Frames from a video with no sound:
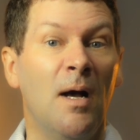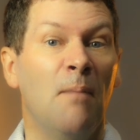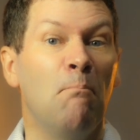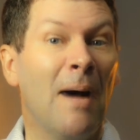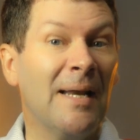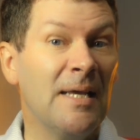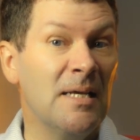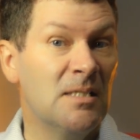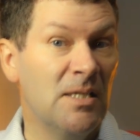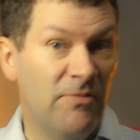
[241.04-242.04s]
Money
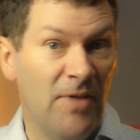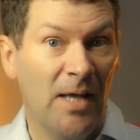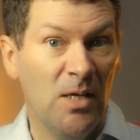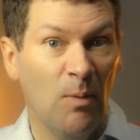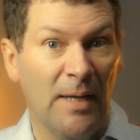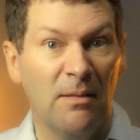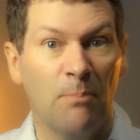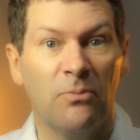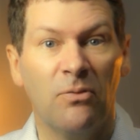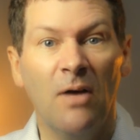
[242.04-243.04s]
is devaluing, the
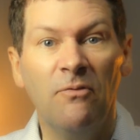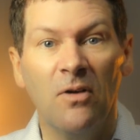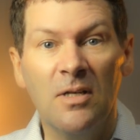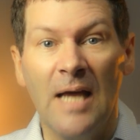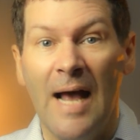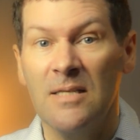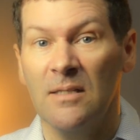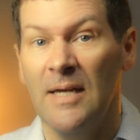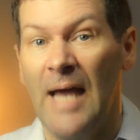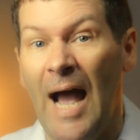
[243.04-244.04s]
profit as
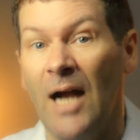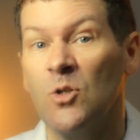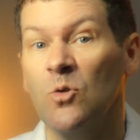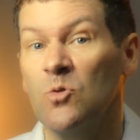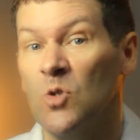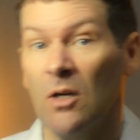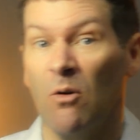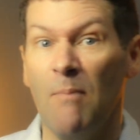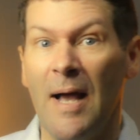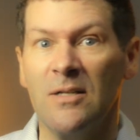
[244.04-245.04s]
the actual
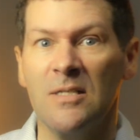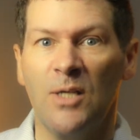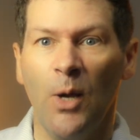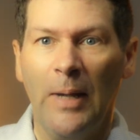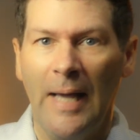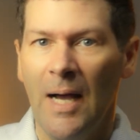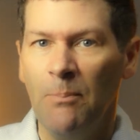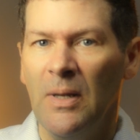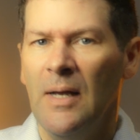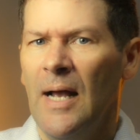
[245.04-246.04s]
dollar amount is going
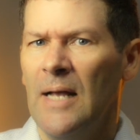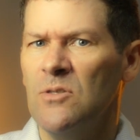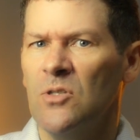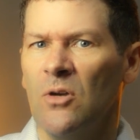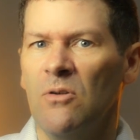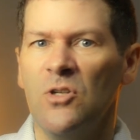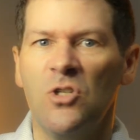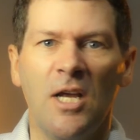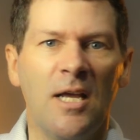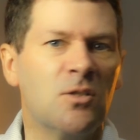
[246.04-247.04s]
up, and so
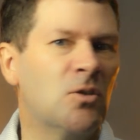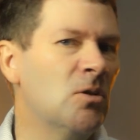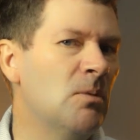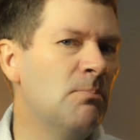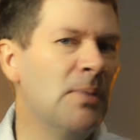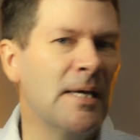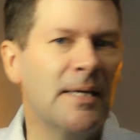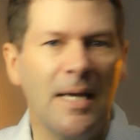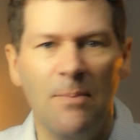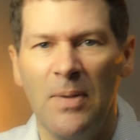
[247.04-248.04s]
shares could be
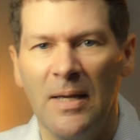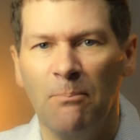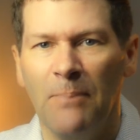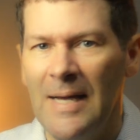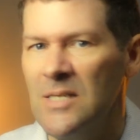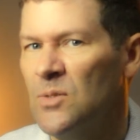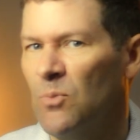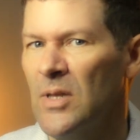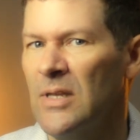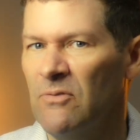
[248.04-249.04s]
keeping pace
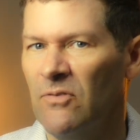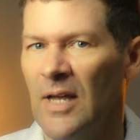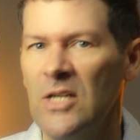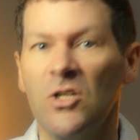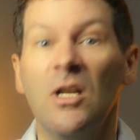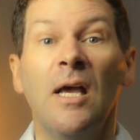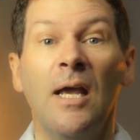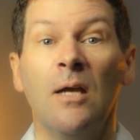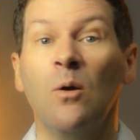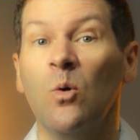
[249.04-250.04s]
with inflation.
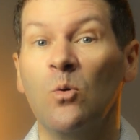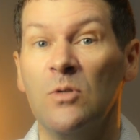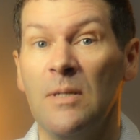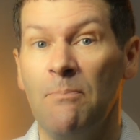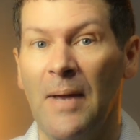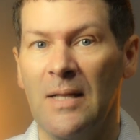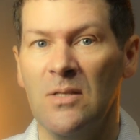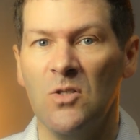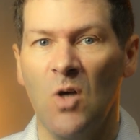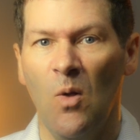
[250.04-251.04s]
It all
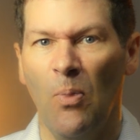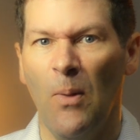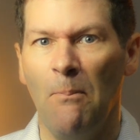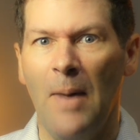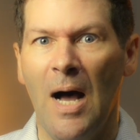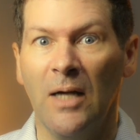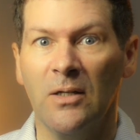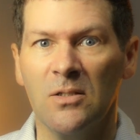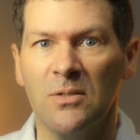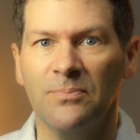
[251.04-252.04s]
depends on the
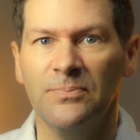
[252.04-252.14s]
market.